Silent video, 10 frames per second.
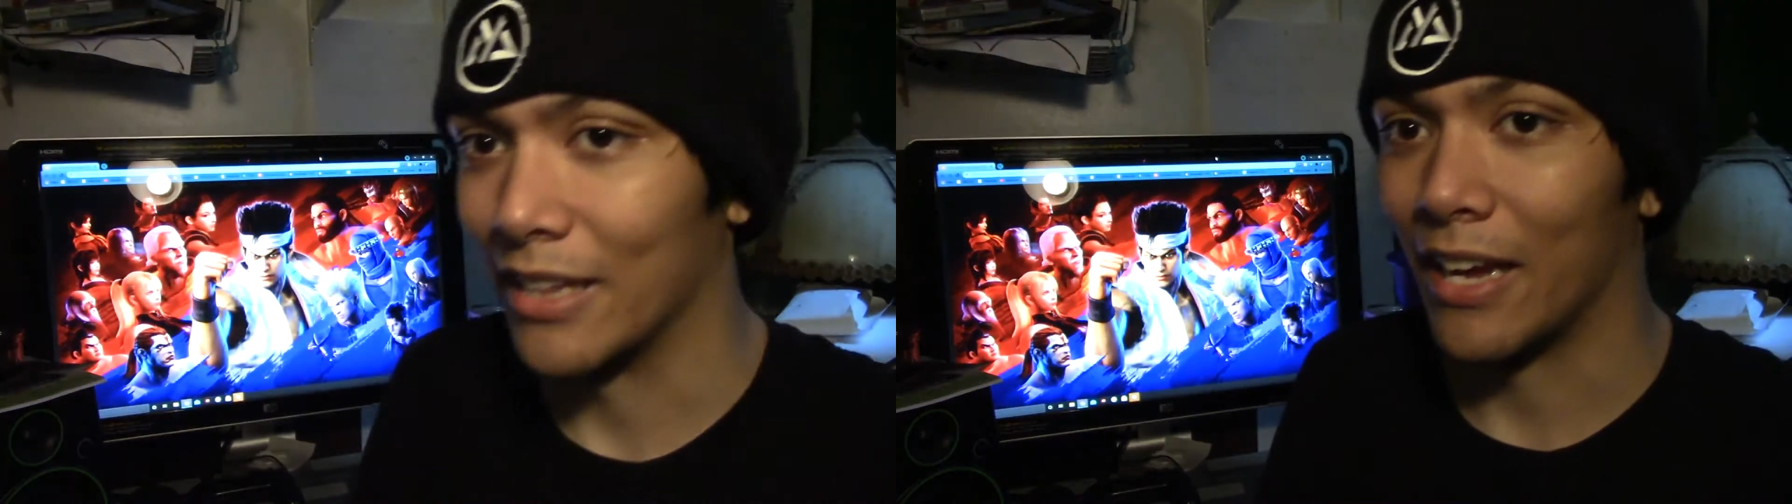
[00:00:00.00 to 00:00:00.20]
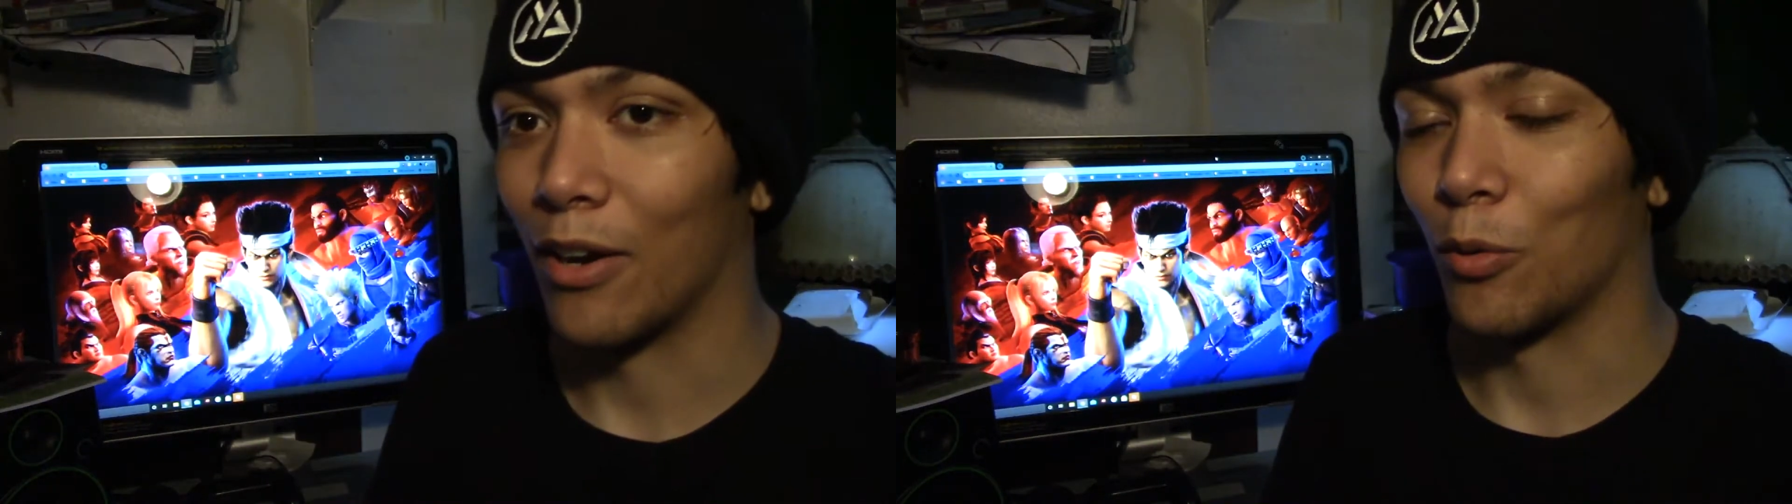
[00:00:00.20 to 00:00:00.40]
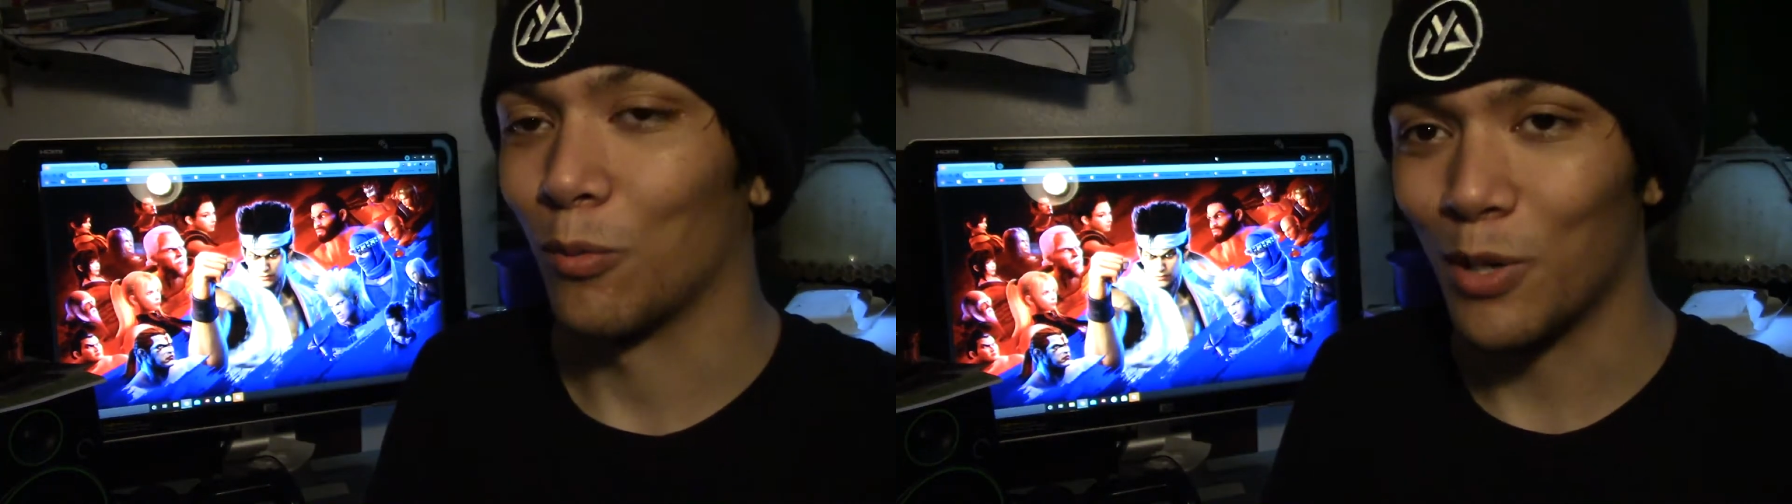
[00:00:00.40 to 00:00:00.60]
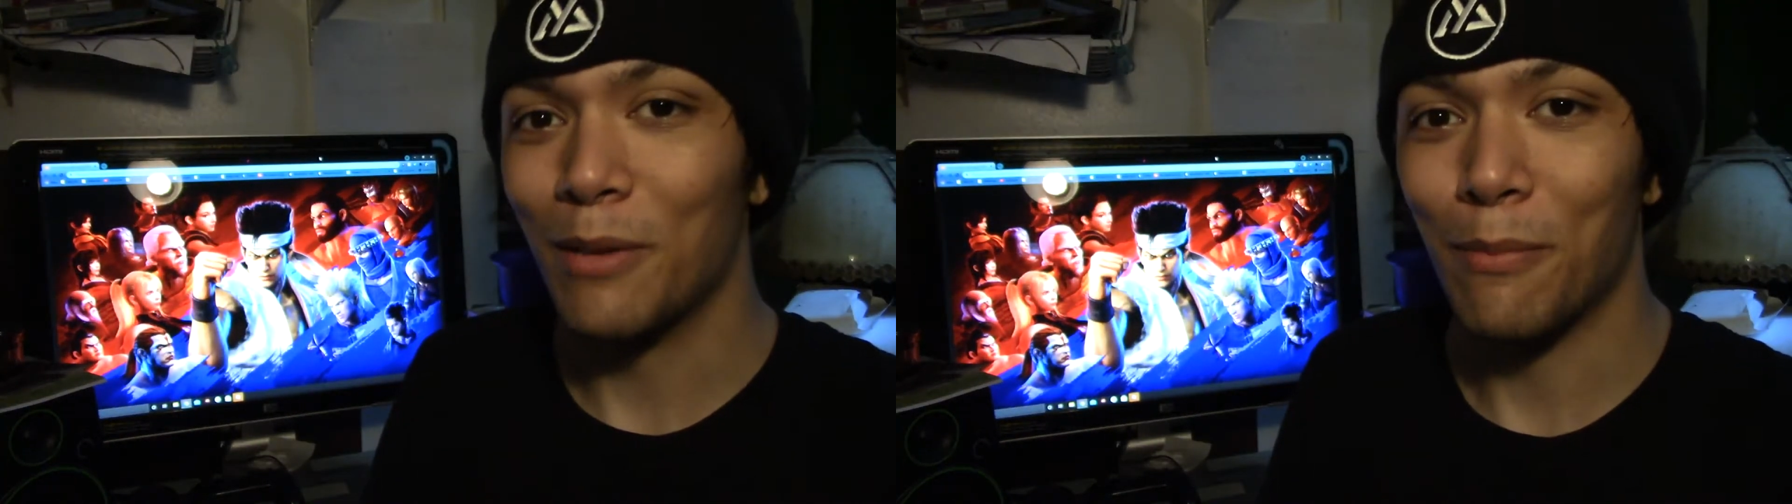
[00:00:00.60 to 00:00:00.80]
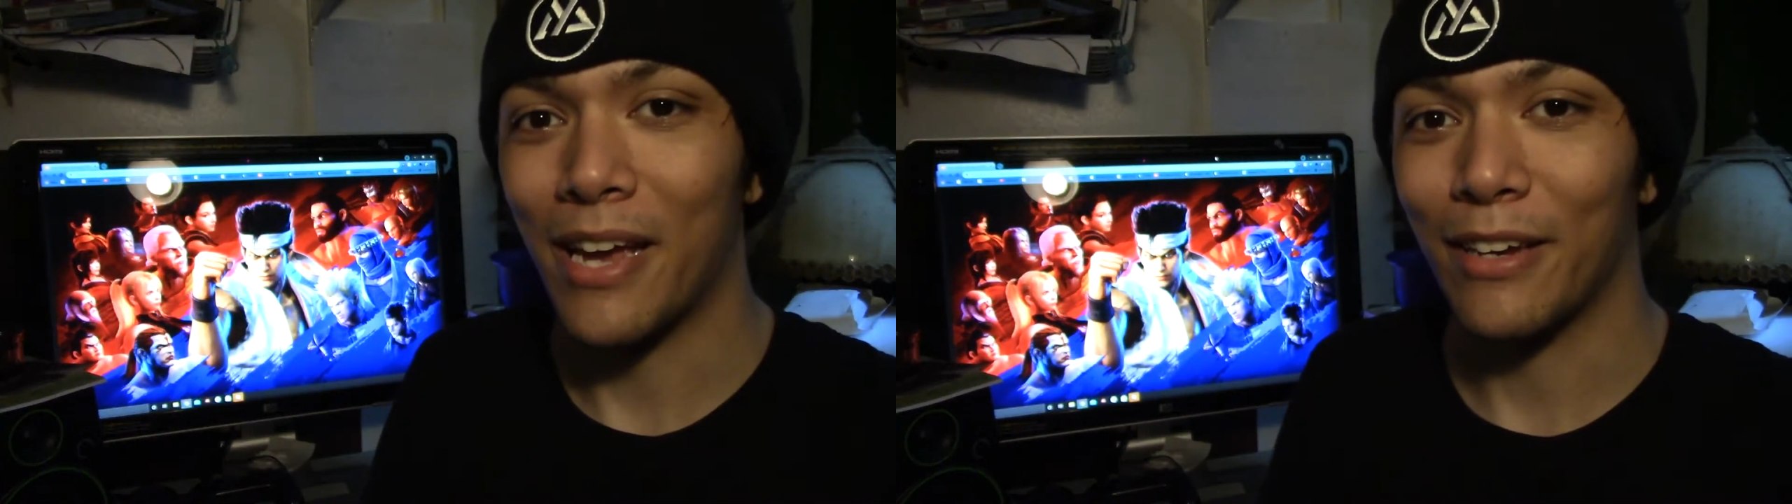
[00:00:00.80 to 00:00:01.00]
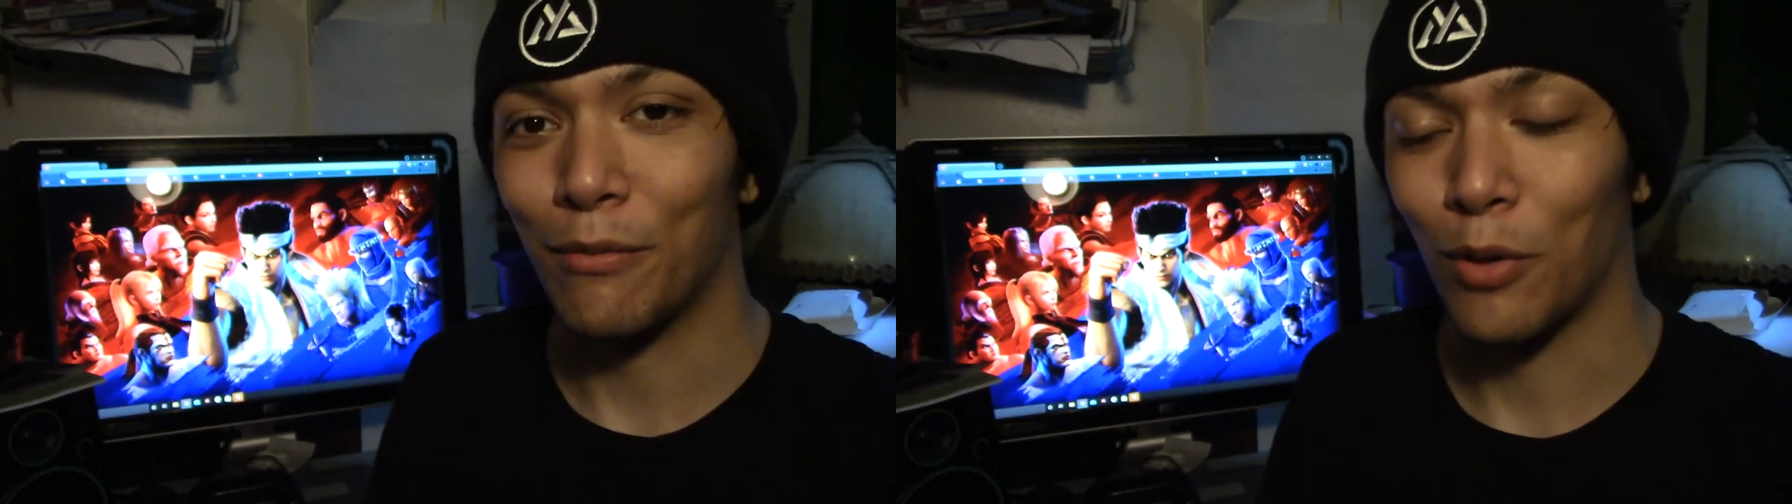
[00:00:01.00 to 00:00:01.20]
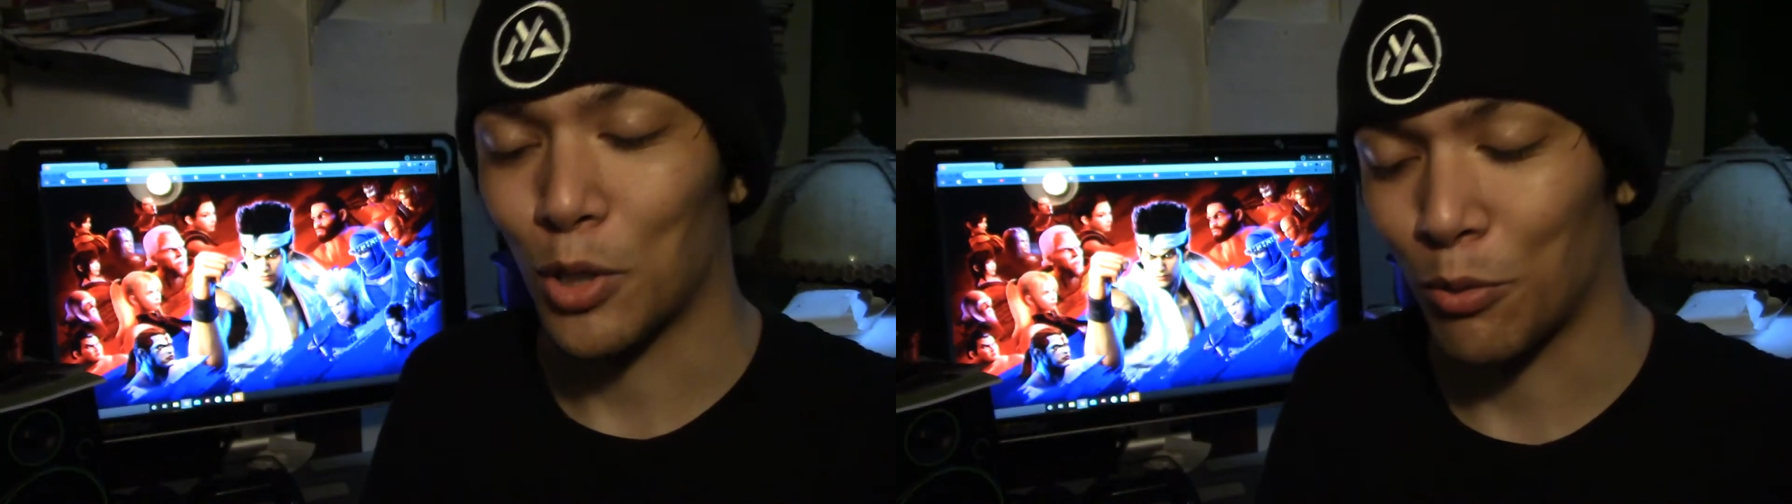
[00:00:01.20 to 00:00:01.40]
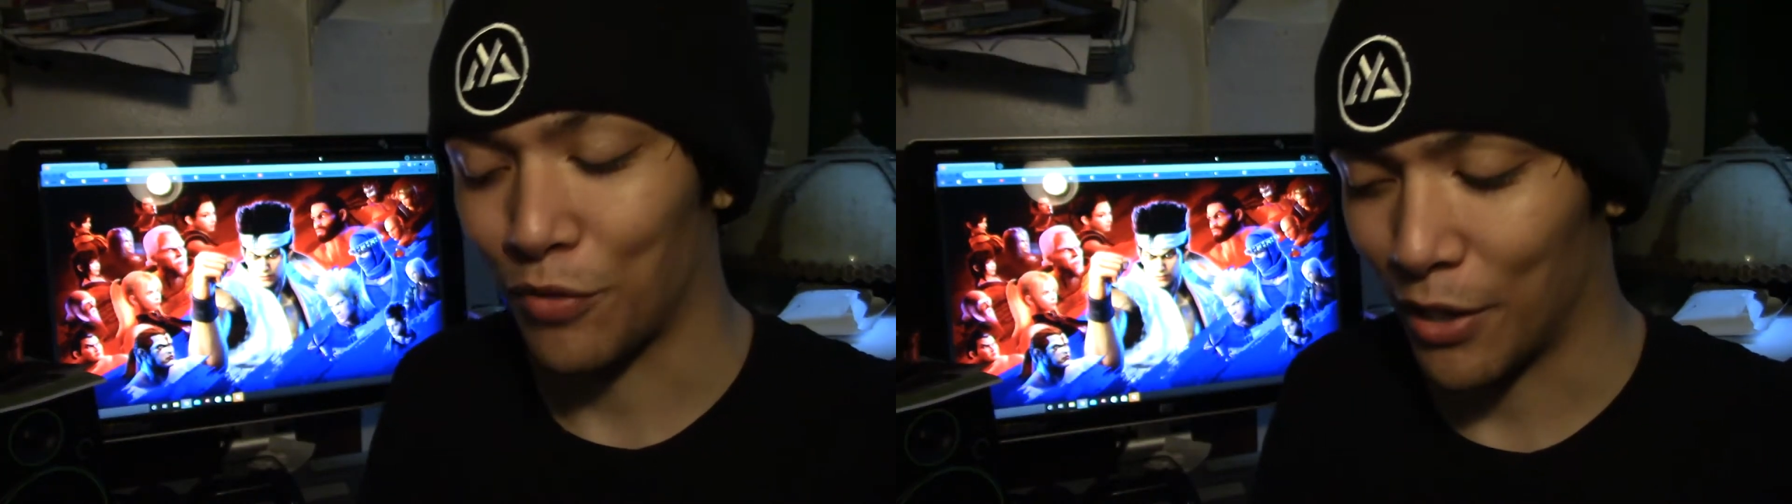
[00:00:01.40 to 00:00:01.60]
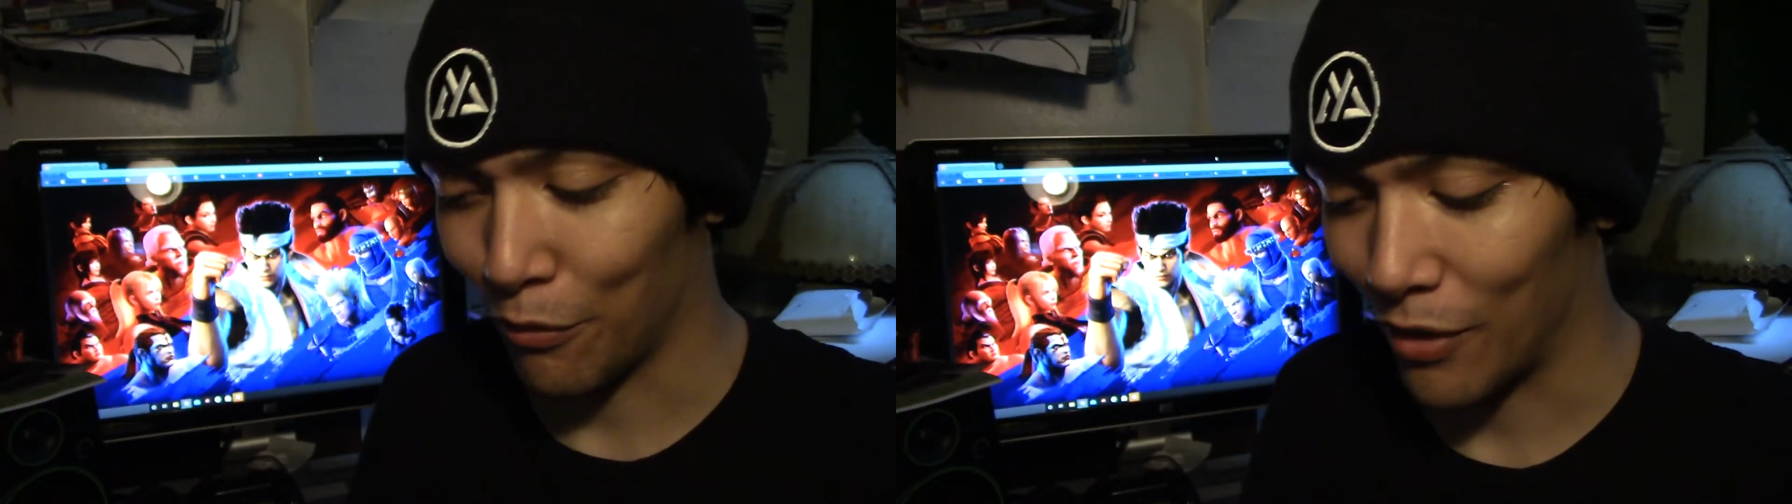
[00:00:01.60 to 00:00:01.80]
they are remaking Virtua Fighter